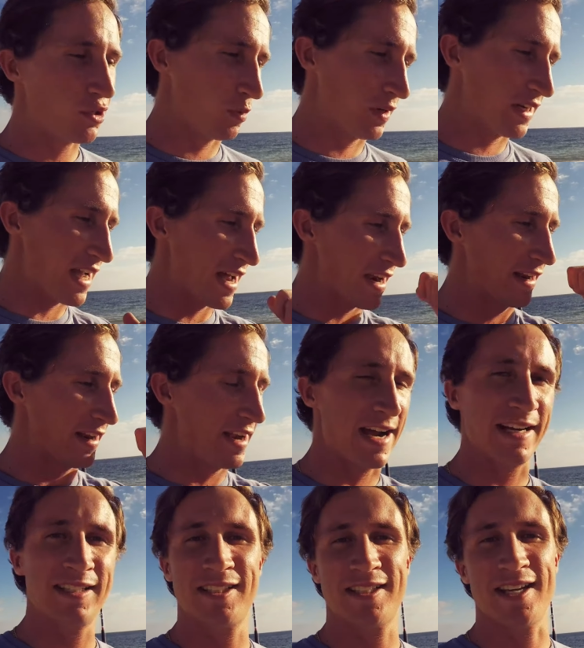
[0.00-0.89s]
We got a
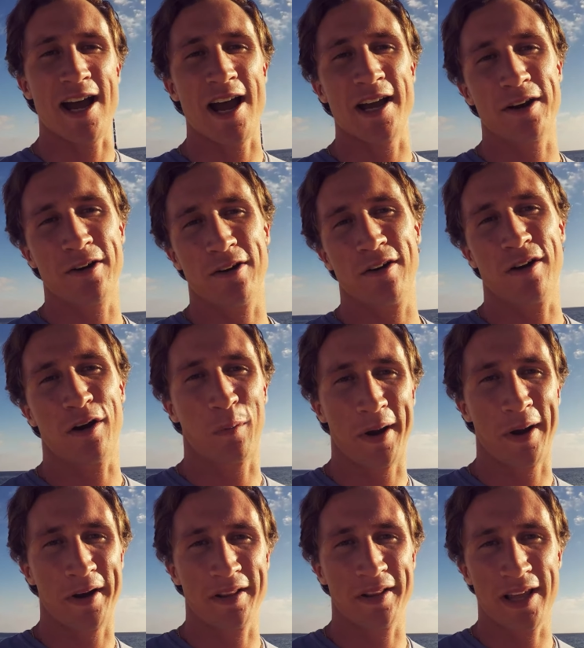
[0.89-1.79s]
nice tiger
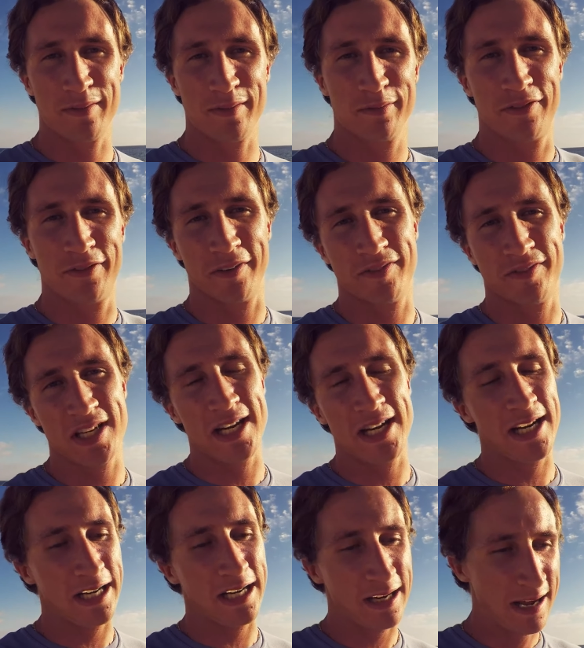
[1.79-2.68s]
around
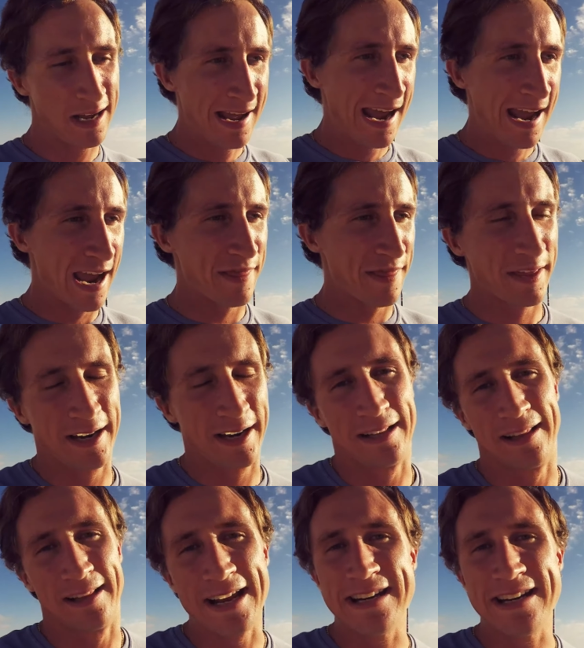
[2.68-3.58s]
11:15 and then a
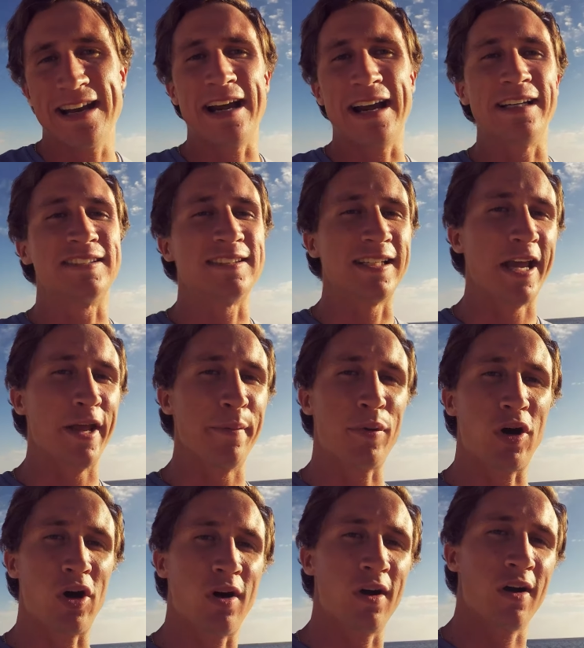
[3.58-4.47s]
late night
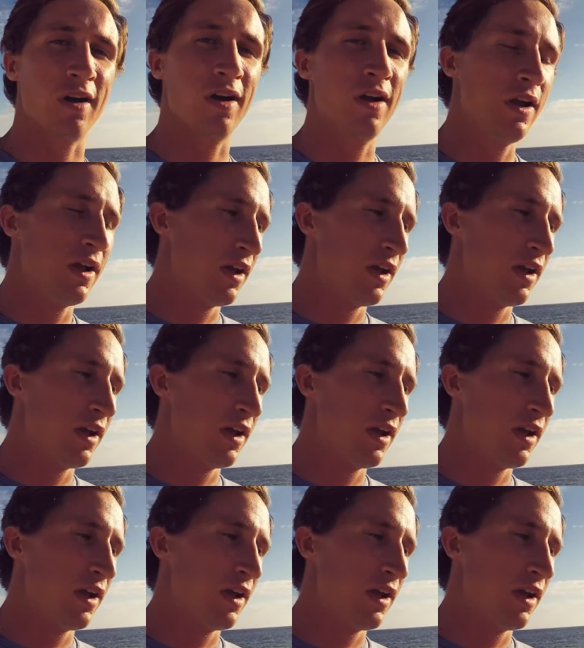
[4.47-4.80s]
sandbar.